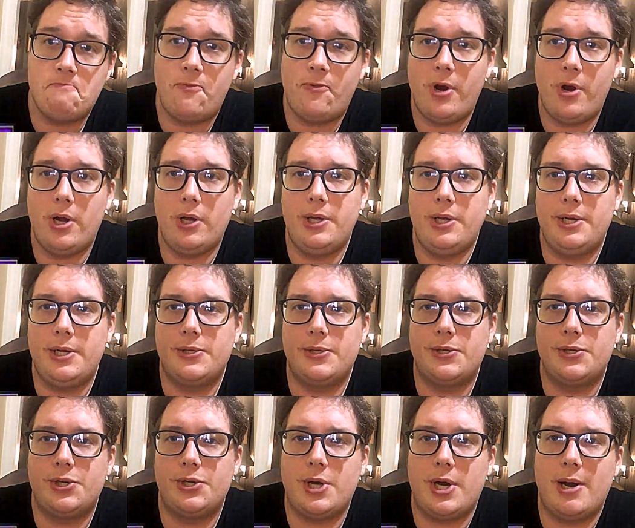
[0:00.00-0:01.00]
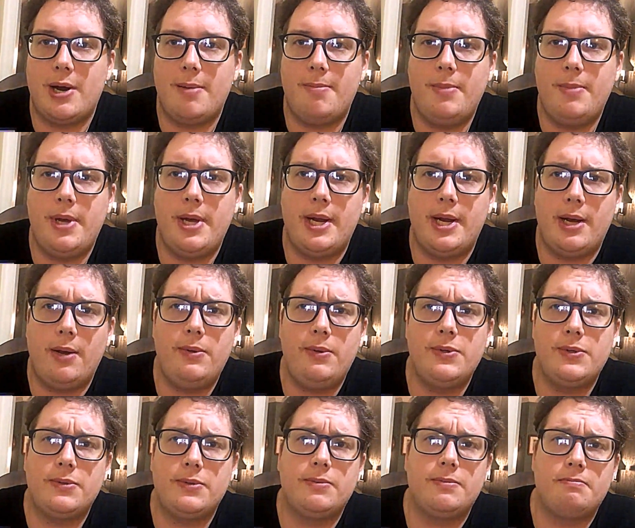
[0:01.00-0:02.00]
fairly decent job, and I
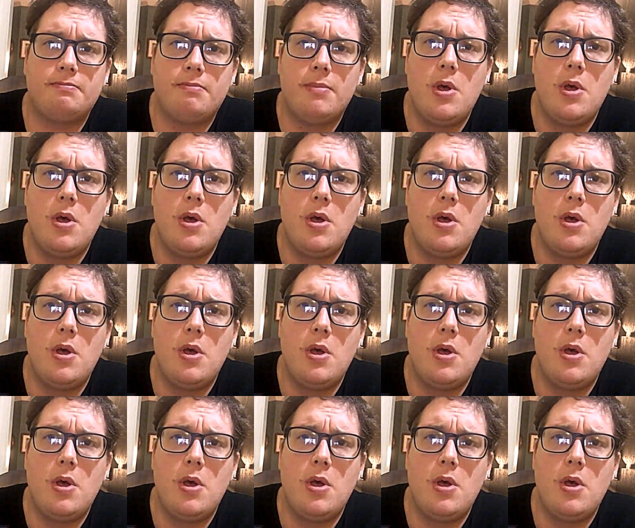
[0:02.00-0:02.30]
was